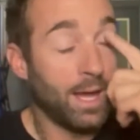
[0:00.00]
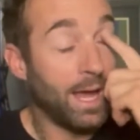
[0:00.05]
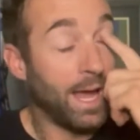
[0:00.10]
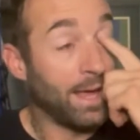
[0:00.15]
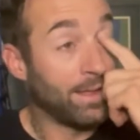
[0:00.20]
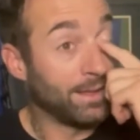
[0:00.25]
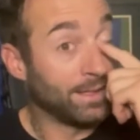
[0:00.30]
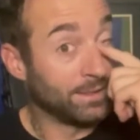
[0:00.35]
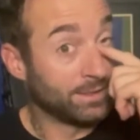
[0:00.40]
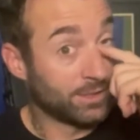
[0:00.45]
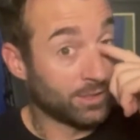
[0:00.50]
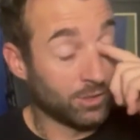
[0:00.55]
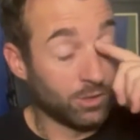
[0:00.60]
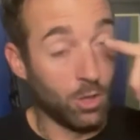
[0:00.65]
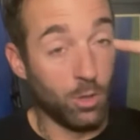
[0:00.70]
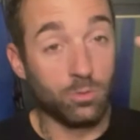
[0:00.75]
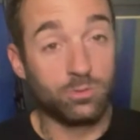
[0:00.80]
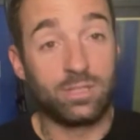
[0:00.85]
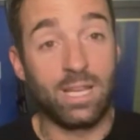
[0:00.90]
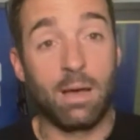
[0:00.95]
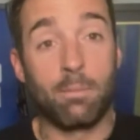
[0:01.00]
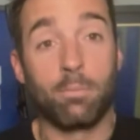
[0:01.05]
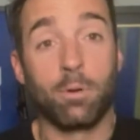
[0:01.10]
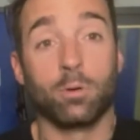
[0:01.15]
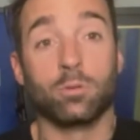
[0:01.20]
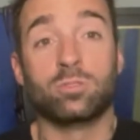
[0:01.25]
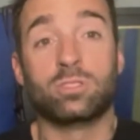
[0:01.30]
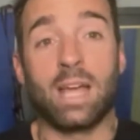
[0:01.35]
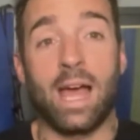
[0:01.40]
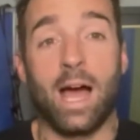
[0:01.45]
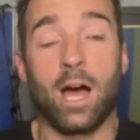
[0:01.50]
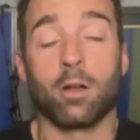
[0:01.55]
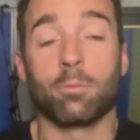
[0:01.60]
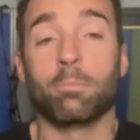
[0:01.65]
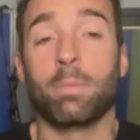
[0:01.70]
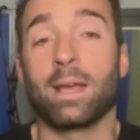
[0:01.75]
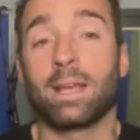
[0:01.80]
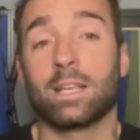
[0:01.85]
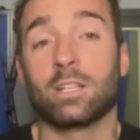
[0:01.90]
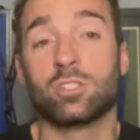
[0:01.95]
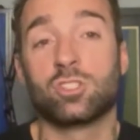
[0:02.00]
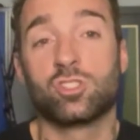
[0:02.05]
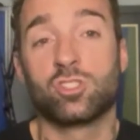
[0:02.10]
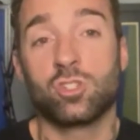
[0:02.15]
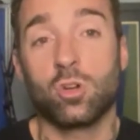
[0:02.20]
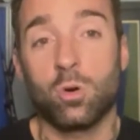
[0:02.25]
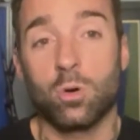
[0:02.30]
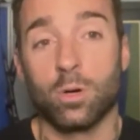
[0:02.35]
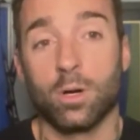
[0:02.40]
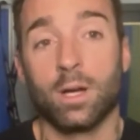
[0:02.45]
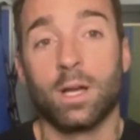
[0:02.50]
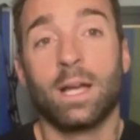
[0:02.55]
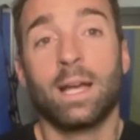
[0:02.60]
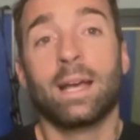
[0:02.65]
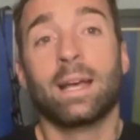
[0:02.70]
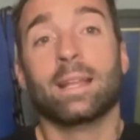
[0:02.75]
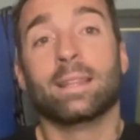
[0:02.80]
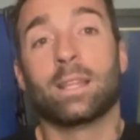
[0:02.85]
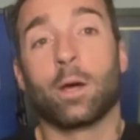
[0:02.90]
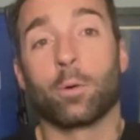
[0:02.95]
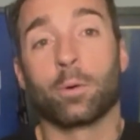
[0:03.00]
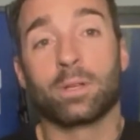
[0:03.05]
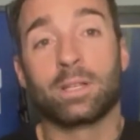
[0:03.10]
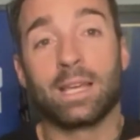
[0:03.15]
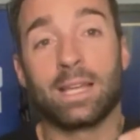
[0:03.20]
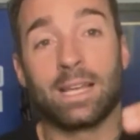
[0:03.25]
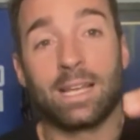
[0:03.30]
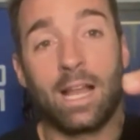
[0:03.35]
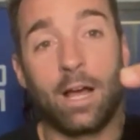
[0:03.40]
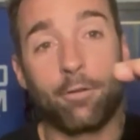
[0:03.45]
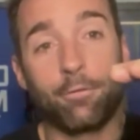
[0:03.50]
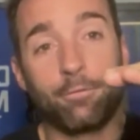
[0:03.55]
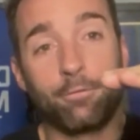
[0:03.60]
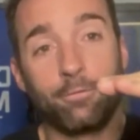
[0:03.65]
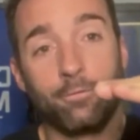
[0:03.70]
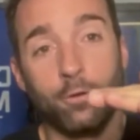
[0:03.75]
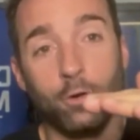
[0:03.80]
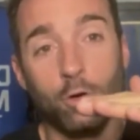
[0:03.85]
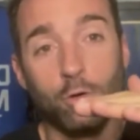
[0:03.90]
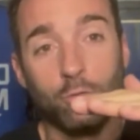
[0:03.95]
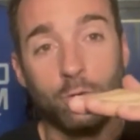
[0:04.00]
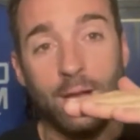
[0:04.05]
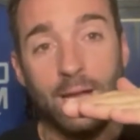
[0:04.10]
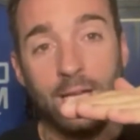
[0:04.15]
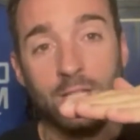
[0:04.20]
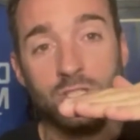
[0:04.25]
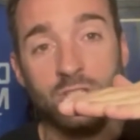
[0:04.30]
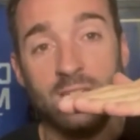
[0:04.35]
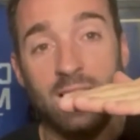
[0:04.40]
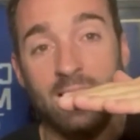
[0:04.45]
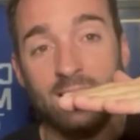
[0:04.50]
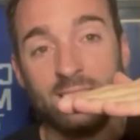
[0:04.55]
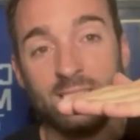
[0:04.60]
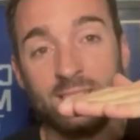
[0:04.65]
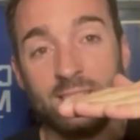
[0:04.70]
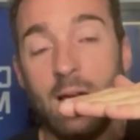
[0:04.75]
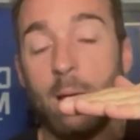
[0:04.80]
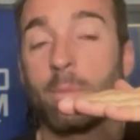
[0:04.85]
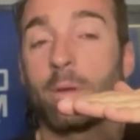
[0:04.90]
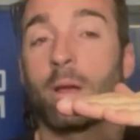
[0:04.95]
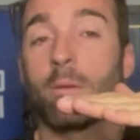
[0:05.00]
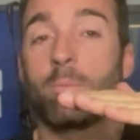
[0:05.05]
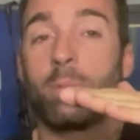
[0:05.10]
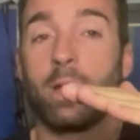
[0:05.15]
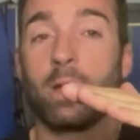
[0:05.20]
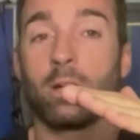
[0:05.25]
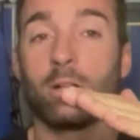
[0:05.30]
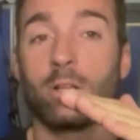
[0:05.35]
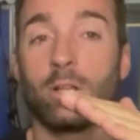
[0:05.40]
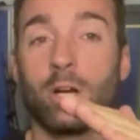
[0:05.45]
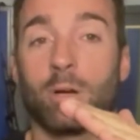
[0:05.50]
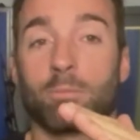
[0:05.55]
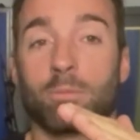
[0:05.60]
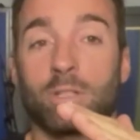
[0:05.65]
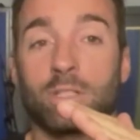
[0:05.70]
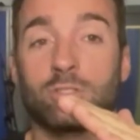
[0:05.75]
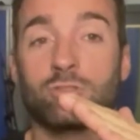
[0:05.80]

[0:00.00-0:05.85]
and then slow tempo down, making sure that we're getting that full range, not stopping at parallel, and really